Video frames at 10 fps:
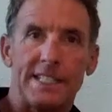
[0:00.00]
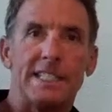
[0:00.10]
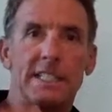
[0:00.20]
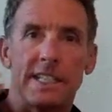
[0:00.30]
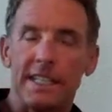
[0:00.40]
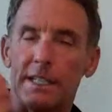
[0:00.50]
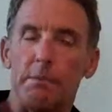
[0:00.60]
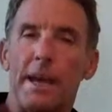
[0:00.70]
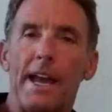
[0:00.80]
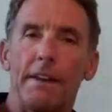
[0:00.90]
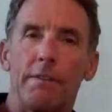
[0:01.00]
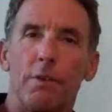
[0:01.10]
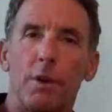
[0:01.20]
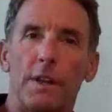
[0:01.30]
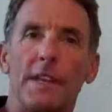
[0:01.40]
this signaling back and
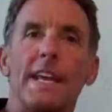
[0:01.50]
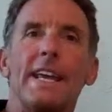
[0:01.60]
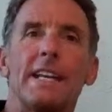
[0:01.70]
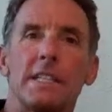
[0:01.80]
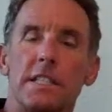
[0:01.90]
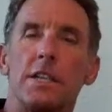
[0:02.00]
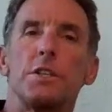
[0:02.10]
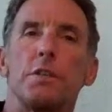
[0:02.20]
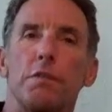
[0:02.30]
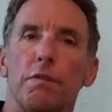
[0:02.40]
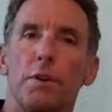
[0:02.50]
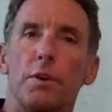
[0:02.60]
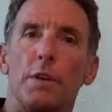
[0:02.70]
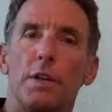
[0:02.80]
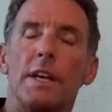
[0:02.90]
forth, and it says you're
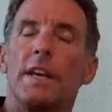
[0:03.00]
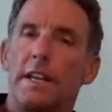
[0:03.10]
full.